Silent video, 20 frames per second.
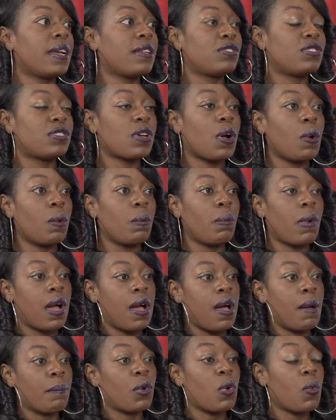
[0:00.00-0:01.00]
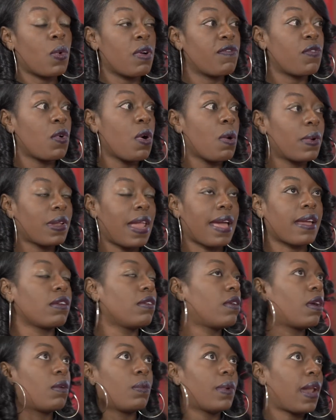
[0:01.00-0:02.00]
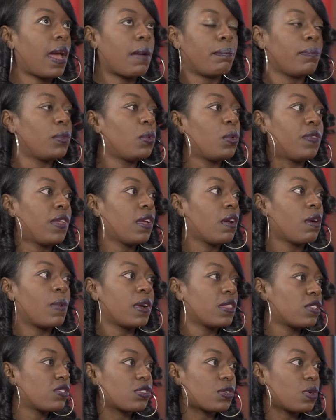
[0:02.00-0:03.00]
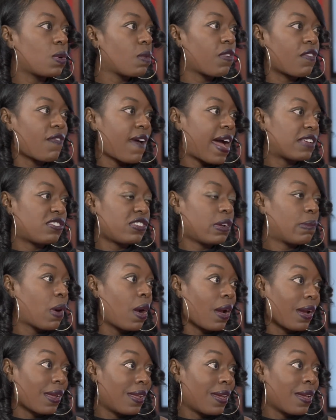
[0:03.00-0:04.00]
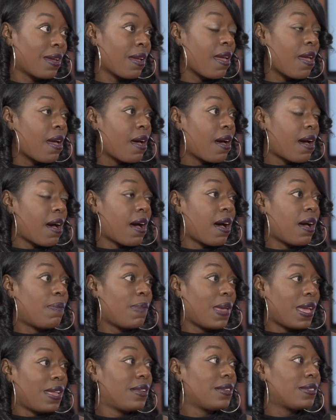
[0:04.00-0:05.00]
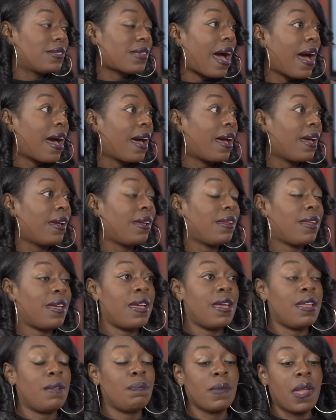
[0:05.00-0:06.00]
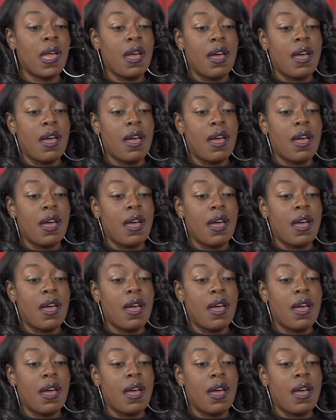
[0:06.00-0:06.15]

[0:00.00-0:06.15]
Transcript: And so going forward, like, when I moved here, I went to school for fashion marketing and design, and